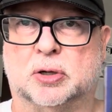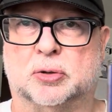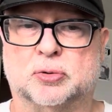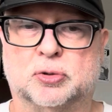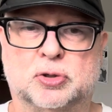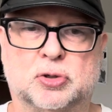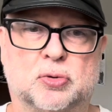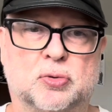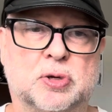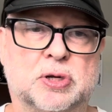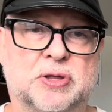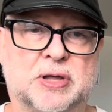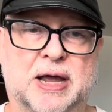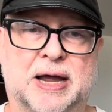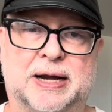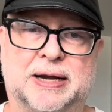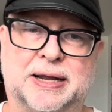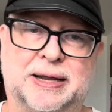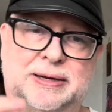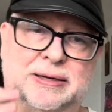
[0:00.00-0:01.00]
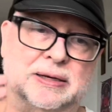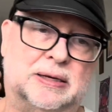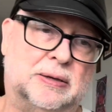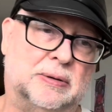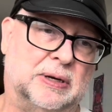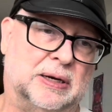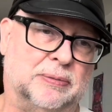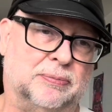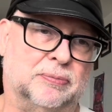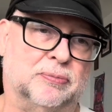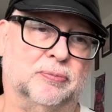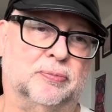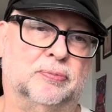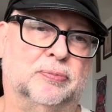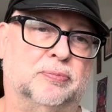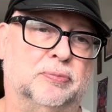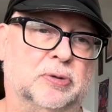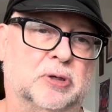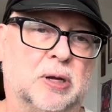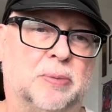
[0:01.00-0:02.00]
doing that and
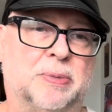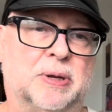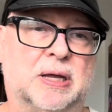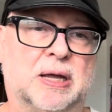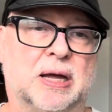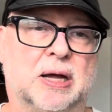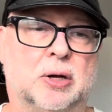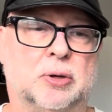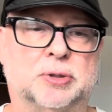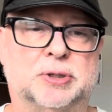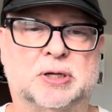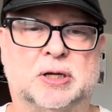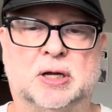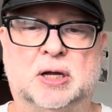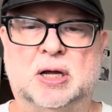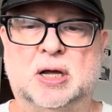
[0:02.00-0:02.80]
coming out